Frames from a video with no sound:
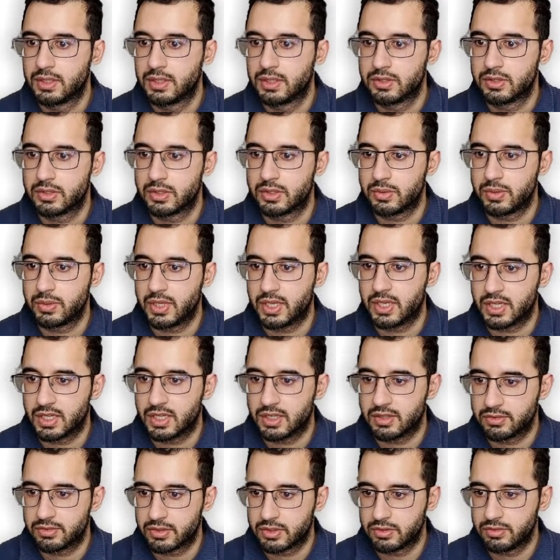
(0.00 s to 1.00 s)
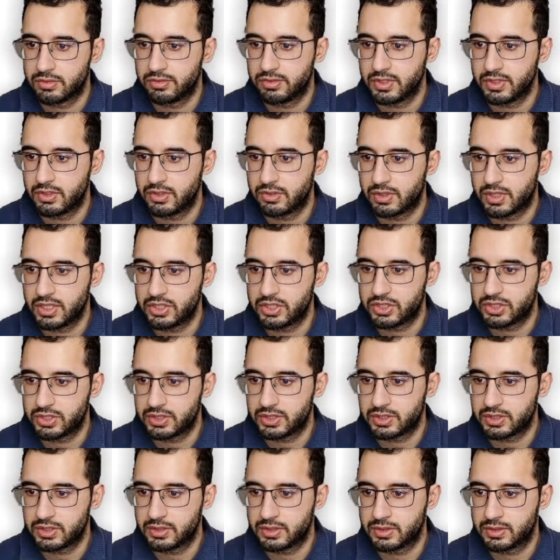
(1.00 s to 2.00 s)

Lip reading: So we have configuration.